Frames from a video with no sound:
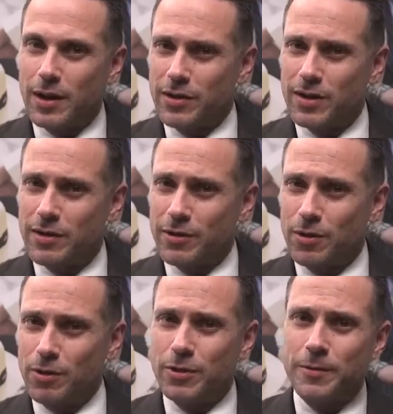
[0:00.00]
instead of a
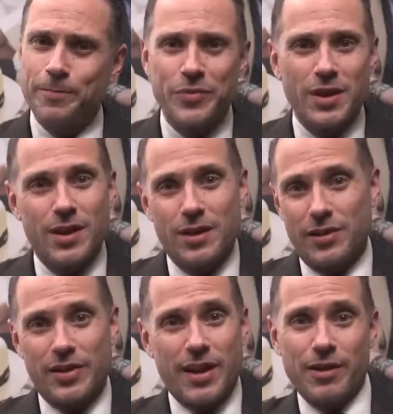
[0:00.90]
gold one?
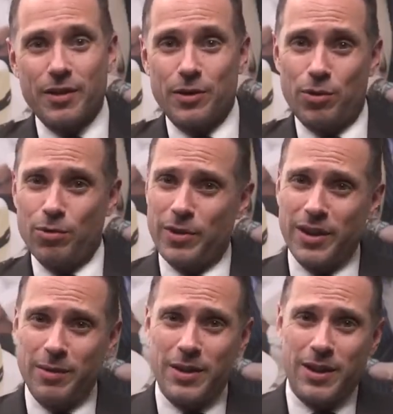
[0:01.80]
Does having a gold
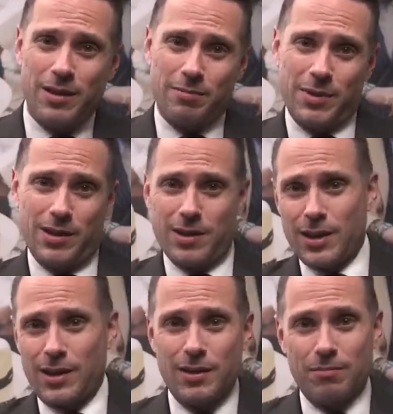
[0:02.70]
wedding band mean
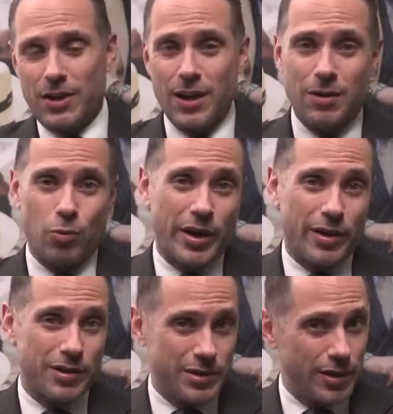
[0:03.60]
I can't
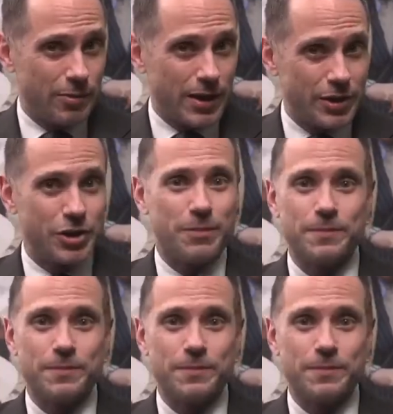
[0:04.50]
wear a steel watch?